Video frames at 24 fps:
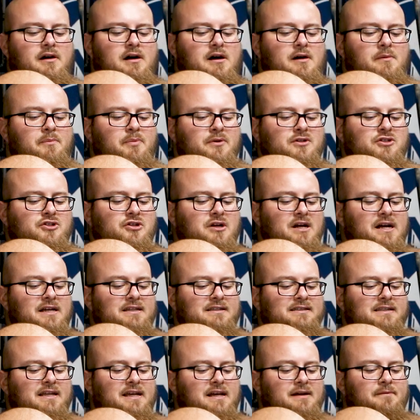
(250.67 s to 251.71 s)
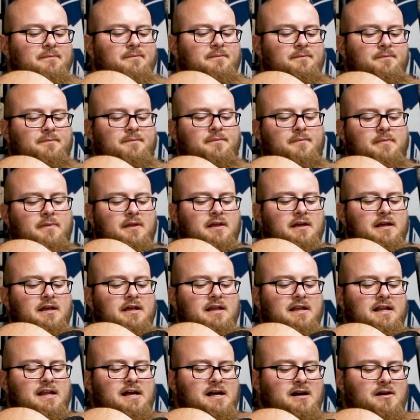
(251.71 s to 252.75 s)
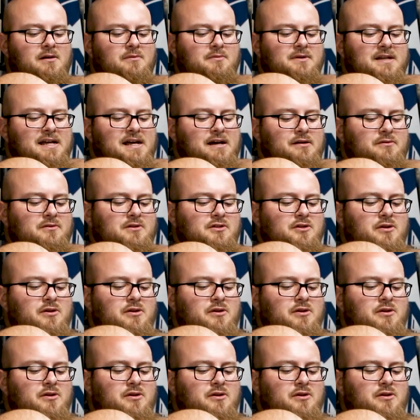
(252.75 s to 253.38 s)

upper tricep, now I'm down